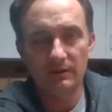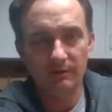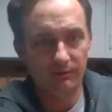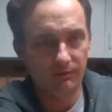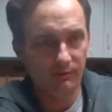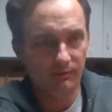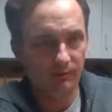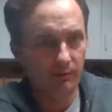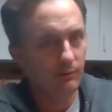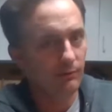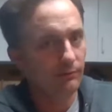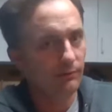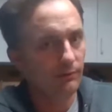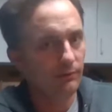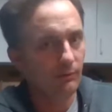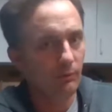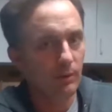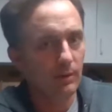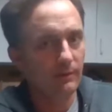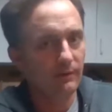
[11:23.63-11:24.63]
because there's all
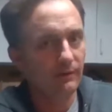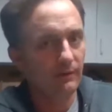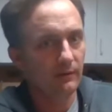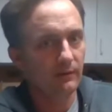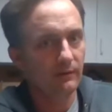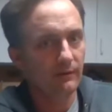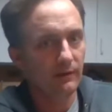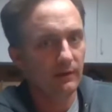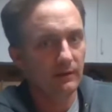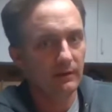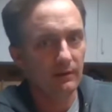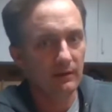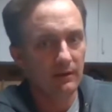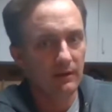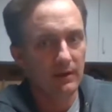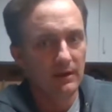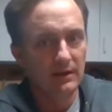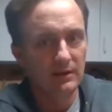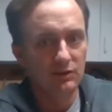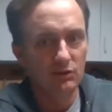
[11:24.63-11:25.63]
sorts of websites that
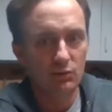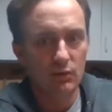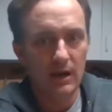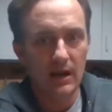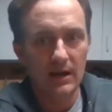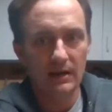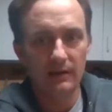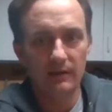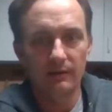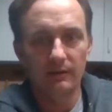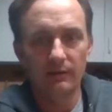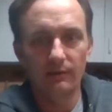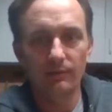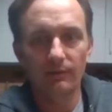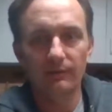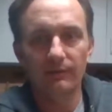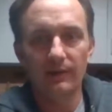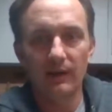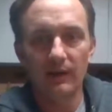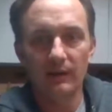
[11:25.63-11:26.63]
track
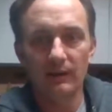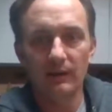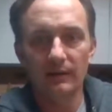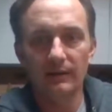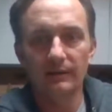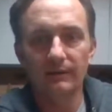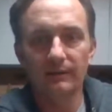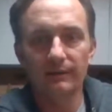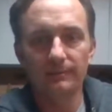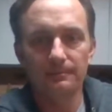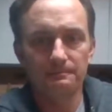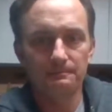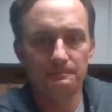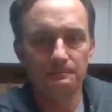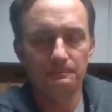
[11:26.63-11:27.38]
those satellites.